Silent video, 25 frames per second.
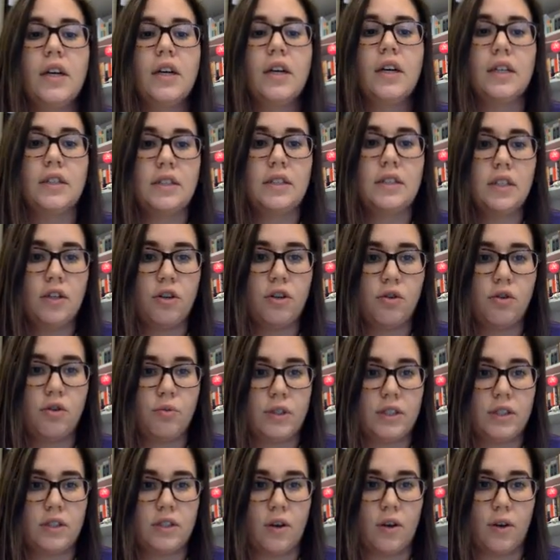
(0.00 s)
until
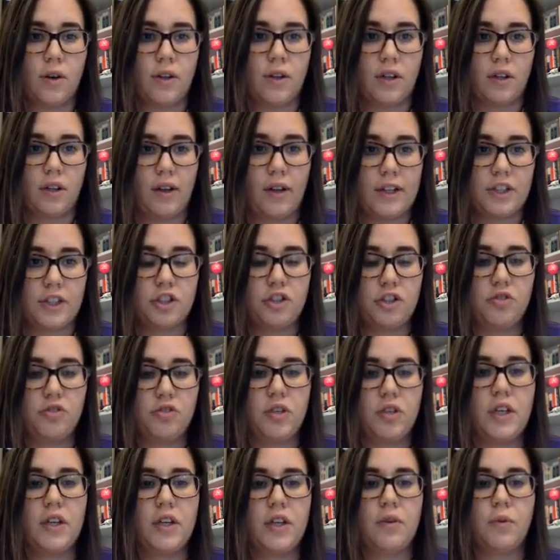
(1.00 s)
we saw in the last
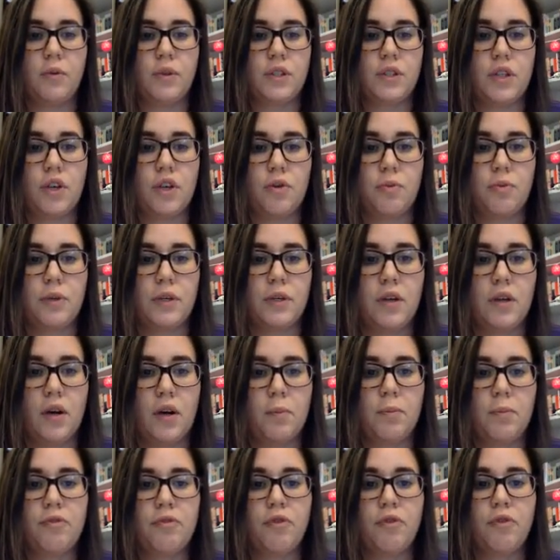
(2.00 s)
unit it was opened
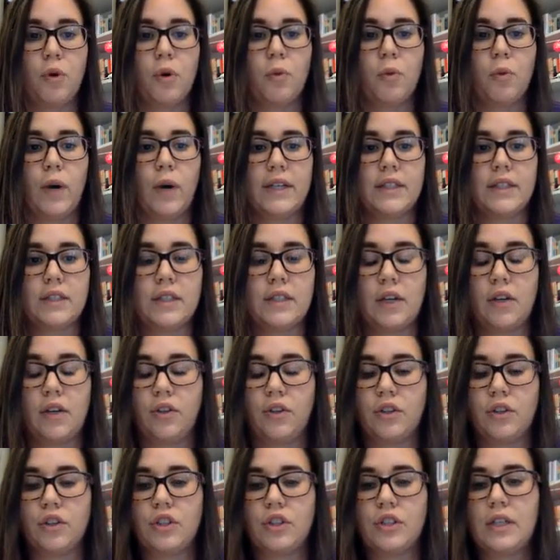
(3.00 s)
up for white
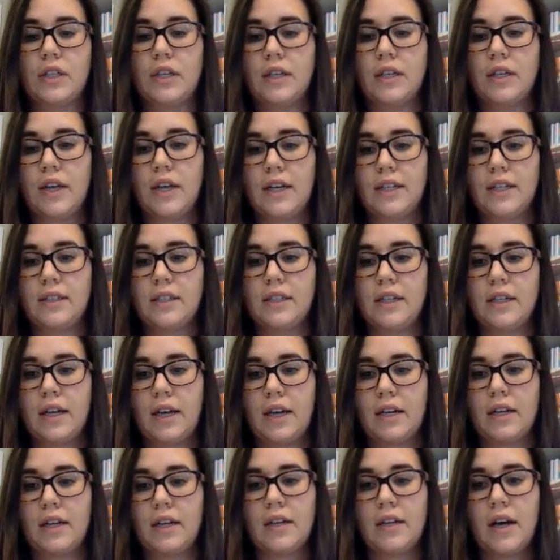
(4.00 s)
settlers in
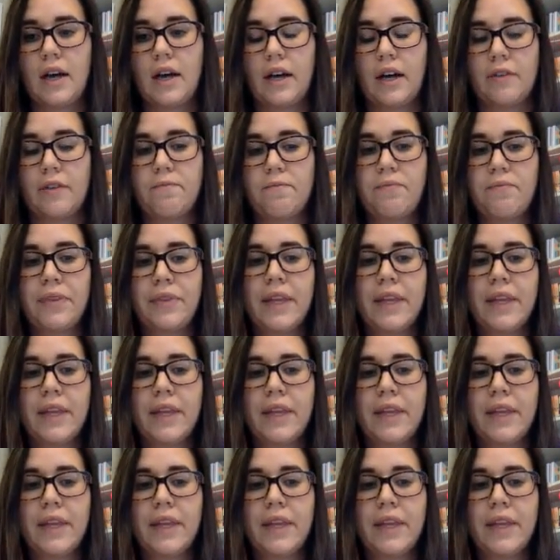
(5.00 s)
1889.